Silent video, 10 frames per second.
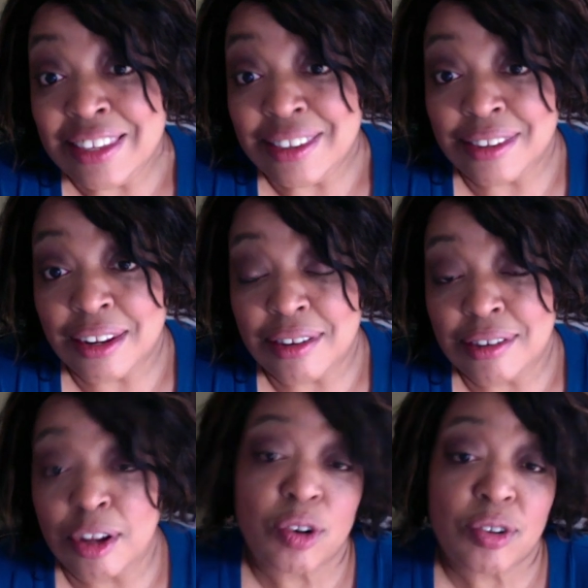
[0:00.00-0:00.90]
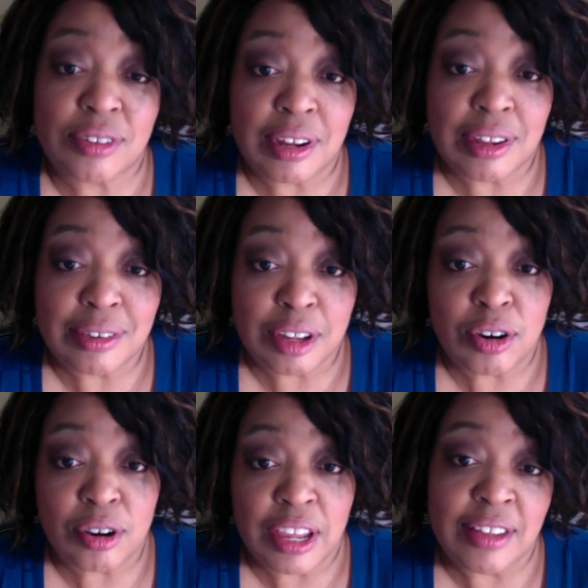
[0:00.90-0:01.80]
city center. City
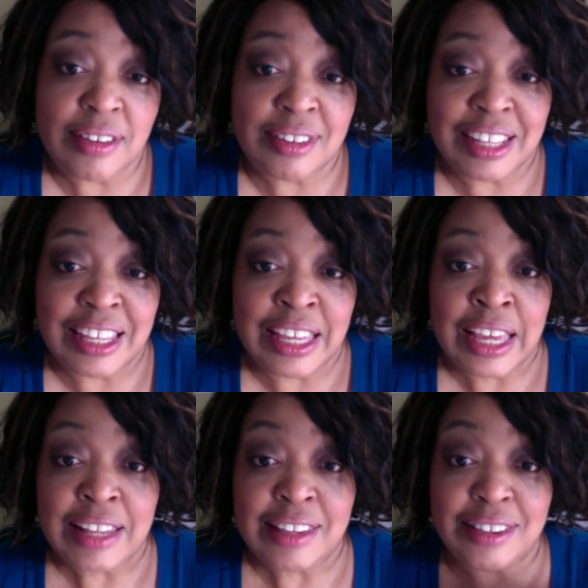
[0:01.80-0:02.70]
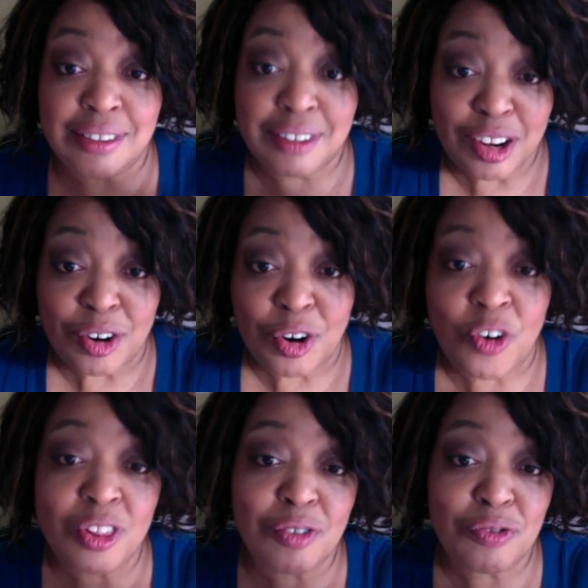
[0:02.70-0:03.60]
center is the center
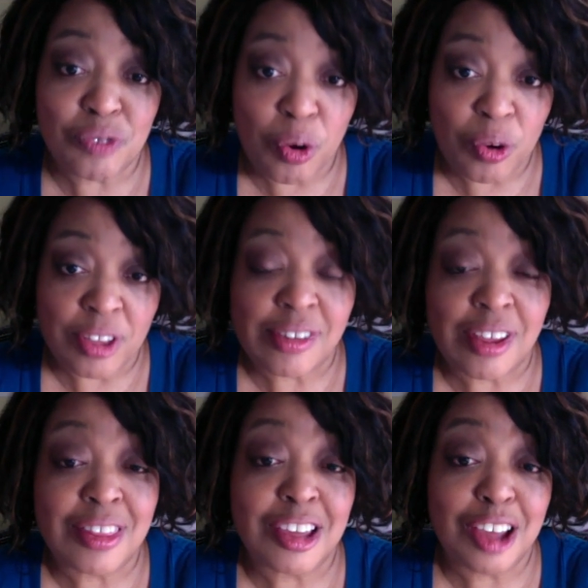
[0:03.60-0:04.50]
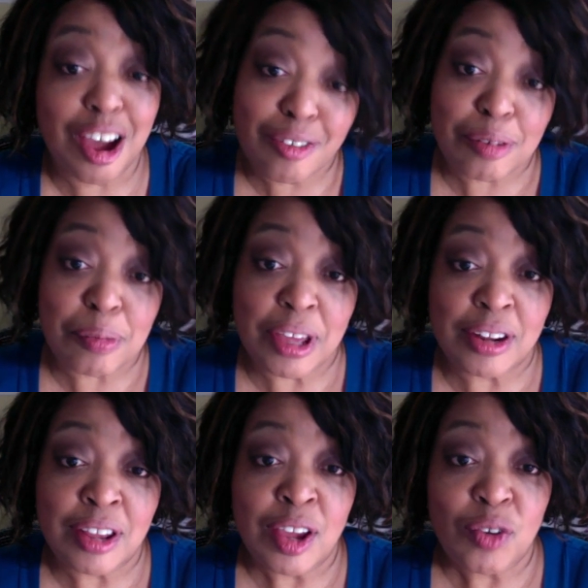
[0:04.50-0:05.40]
or the focus of the government
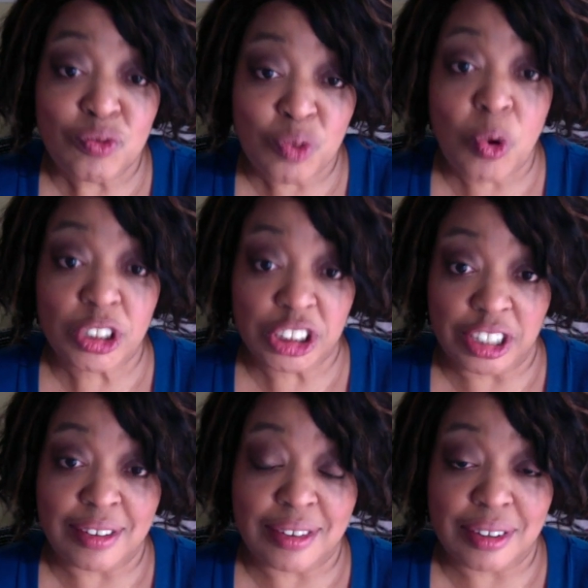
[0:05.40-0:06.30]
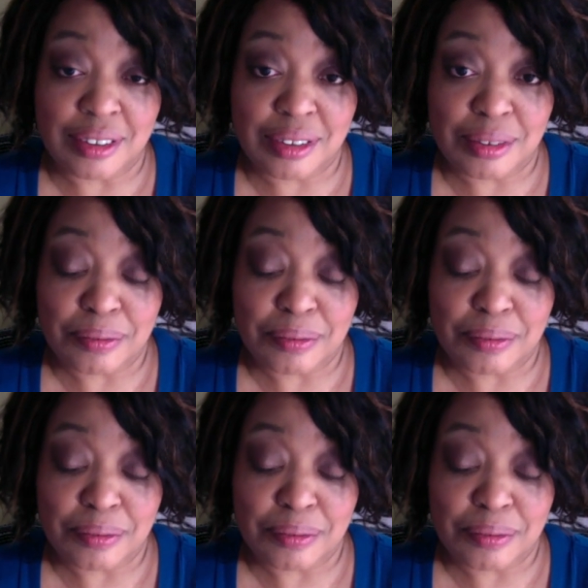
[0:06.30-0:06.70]
for justice.